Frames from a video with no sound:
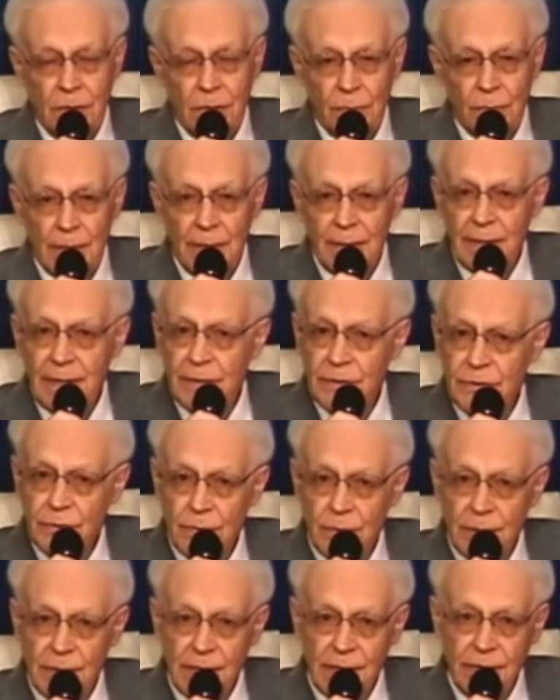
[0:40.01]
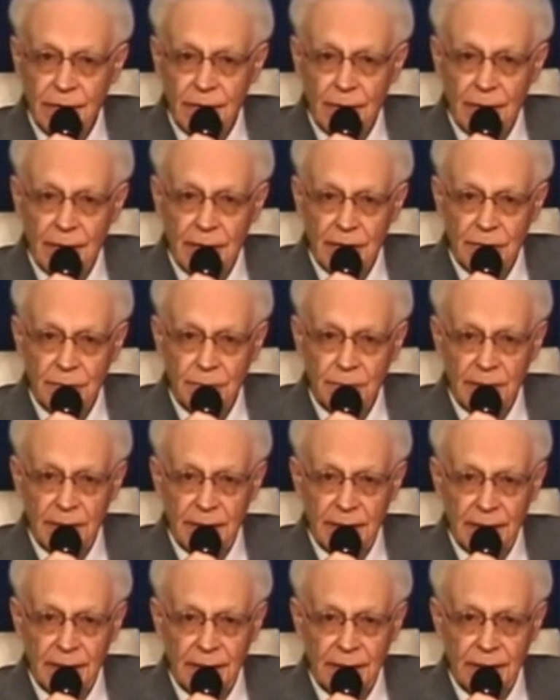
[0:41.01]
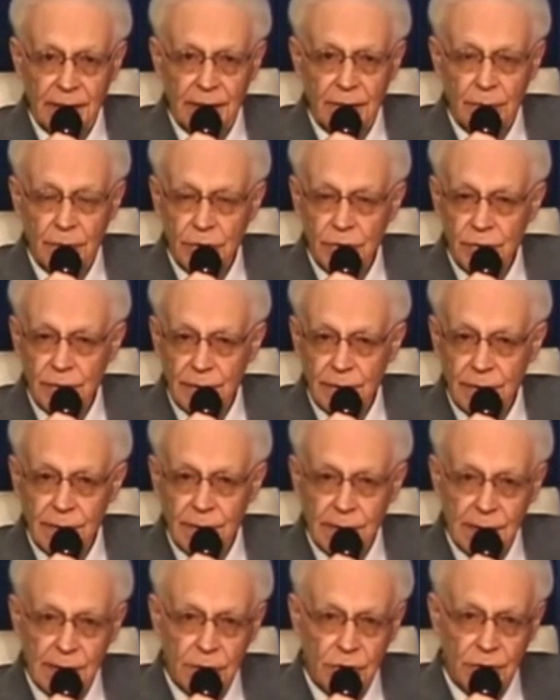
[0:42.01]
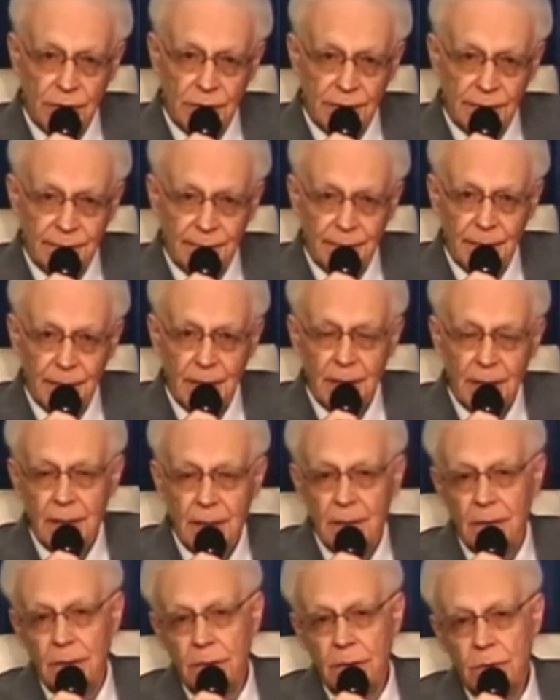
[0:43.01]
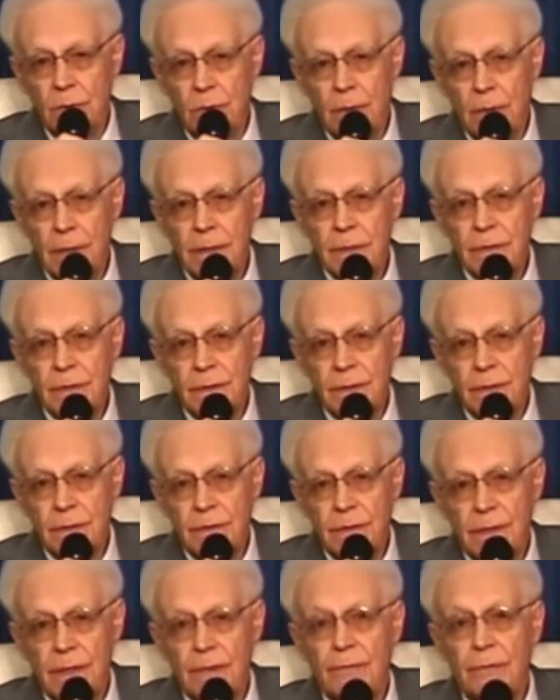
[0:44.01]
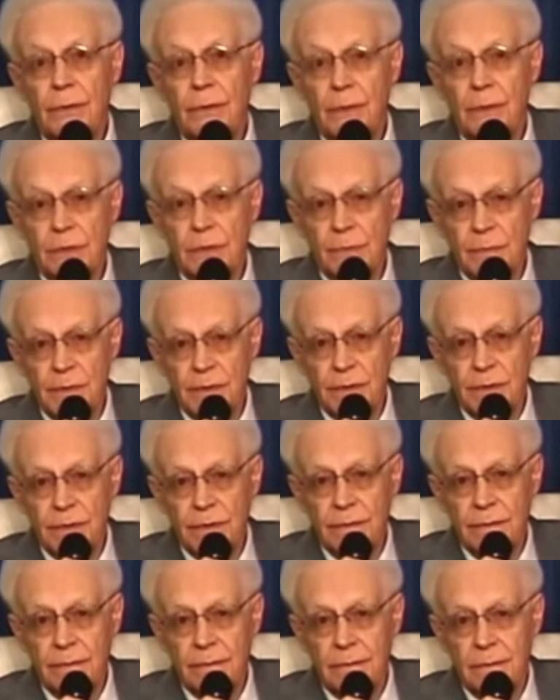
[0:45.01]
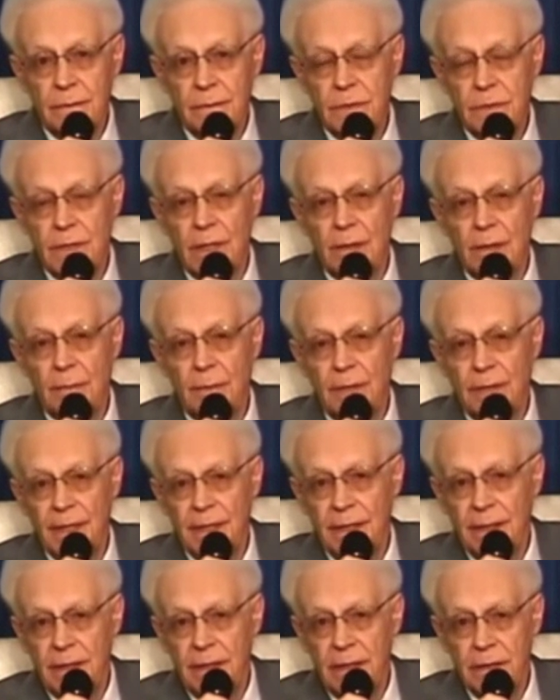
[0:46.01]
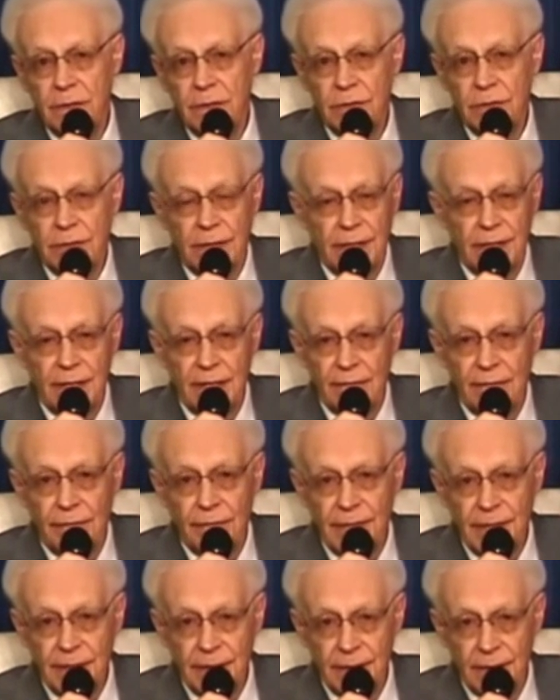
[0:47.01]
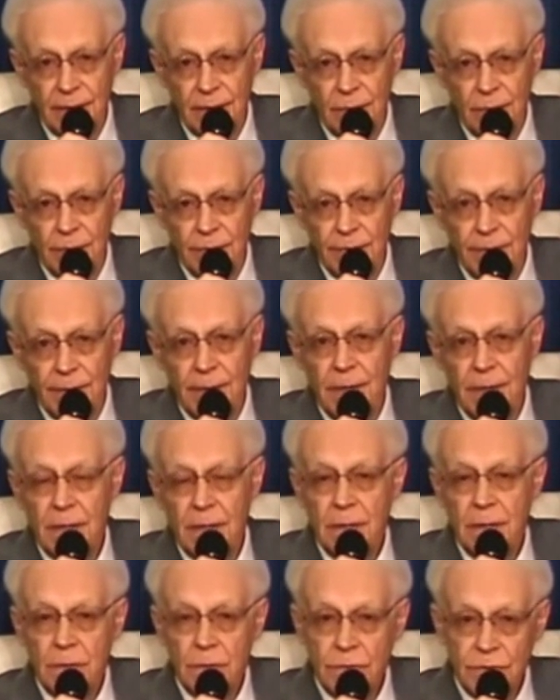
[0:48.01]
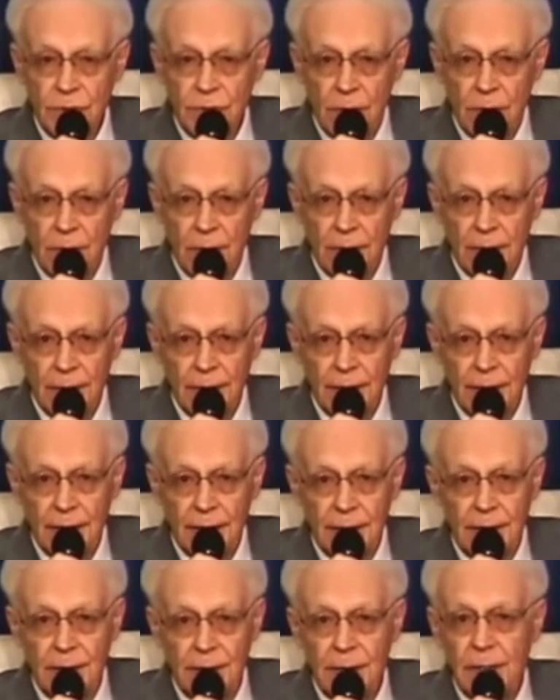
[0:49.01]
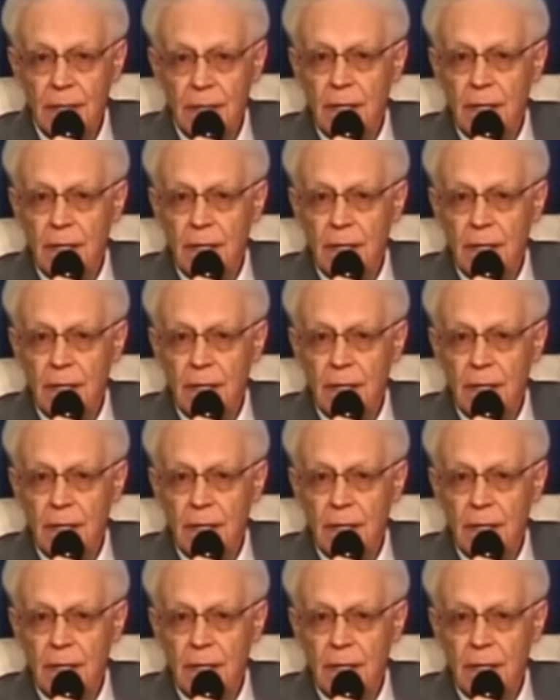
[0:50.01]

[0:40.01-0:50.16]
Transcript: Throughout history, there has been in the Christian tradition the joyousness of Christmas, celebrated each and every year with song and